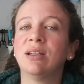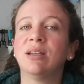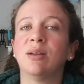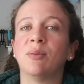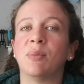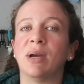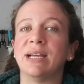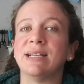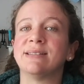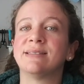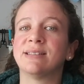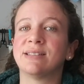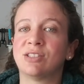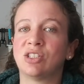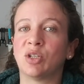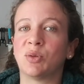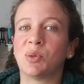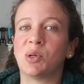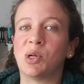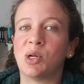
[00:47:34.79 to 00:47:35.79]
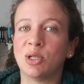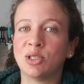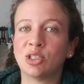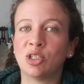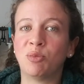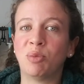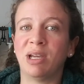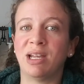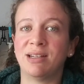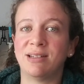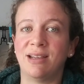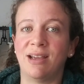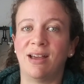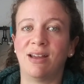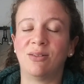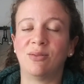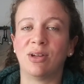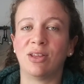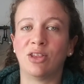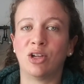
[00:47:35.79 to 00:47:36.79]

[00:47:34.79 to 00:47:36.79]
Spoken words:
My sister will also be in town with